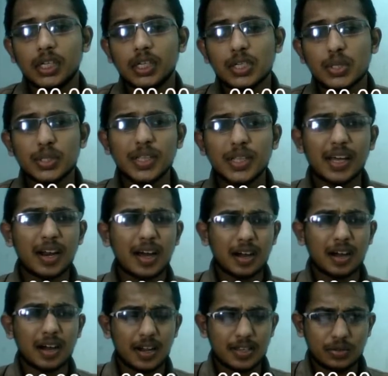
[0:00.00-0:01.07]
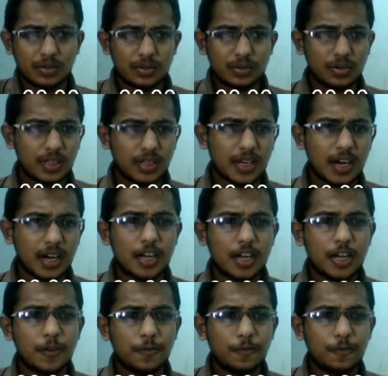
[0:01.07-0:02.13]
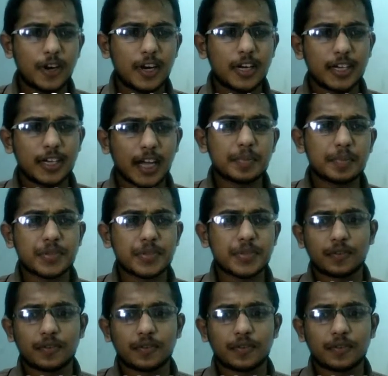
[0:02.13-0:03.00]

So there are, as you know, there are different types of